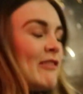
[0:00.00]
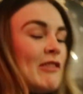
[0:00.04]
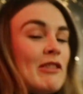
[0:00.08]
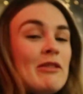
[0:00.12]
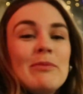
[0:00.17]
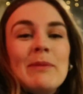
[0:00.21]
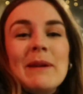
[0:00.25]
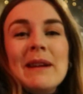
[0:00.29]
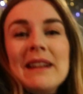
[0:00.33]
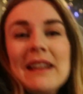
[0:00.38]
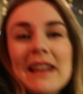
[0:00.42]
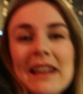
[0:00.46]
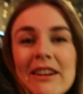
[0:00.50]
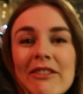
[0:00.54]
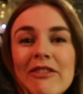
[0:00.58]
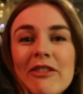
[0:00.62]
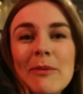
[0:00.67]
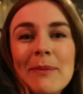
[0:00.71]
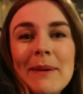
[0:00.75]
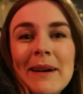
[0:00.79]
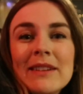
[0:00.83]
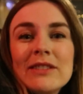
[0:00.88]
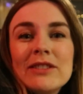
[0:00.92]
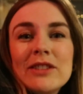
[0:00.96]
And we've been here for
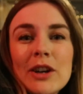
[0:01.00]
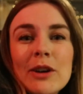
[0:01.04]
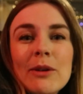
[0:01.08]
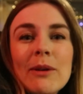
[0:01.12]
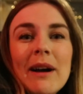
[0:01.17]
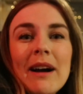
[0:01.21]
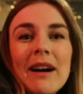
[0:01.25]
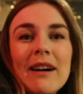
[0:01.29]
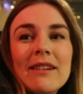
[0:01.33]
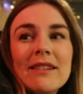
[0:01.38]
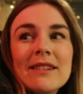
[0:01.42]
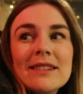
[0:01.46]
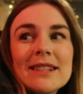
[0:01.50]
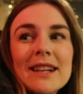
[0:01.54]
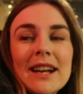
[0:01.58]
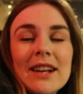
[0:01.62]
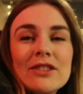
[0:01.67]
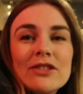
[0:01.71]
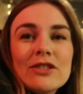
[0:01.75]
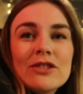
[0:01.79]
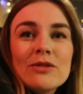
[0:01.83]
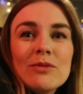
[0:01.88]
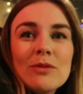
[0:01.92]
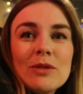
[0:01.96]
about 2 hours. I
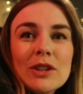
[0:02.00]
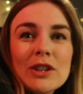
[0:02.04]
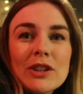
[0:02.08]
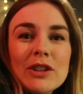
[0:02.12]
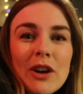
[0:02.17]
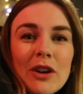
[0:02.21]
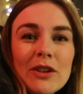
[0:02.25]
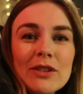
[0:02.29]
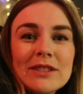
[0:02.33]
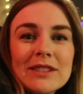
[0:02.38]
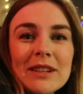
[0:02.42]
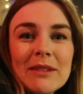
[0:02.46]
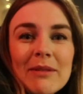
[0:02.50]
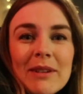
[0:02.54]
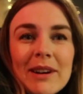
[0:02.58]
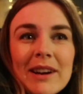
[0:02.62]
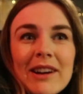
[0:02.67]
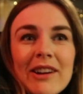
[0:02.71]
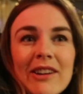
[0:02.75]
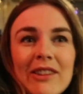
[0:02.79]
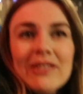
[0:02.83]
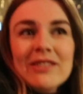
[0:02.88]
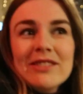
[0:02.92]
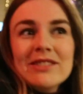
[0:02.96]
just want to go somewhere
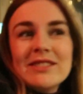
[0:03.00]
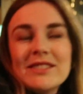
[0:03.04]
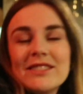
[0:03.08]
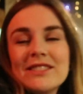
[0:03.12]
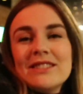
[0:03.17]
else.